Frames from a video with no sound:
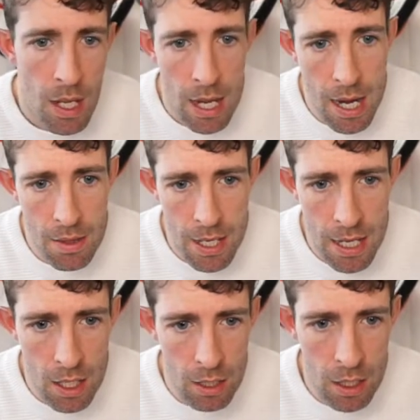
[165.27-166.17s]
and then
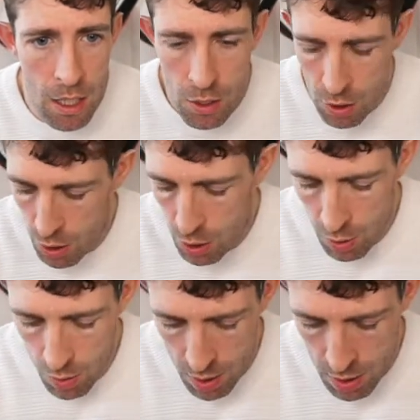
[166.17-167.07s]
I'm going to
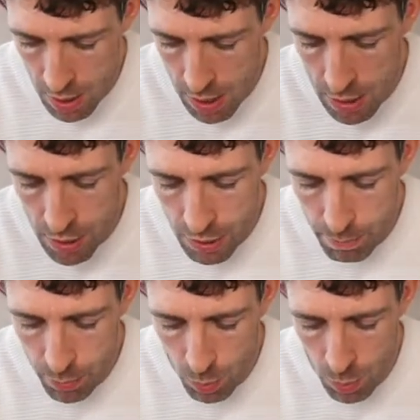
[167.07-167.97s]

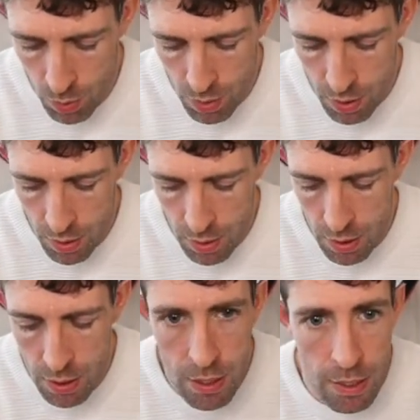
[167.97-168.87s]
export
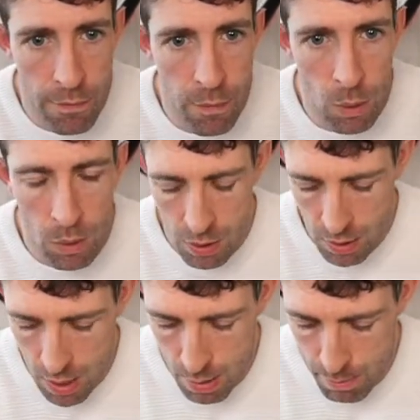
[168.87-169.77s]
default
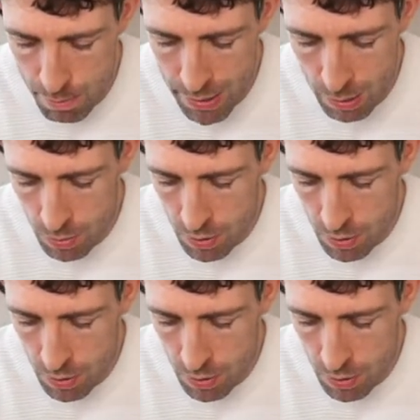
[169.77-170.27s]
about.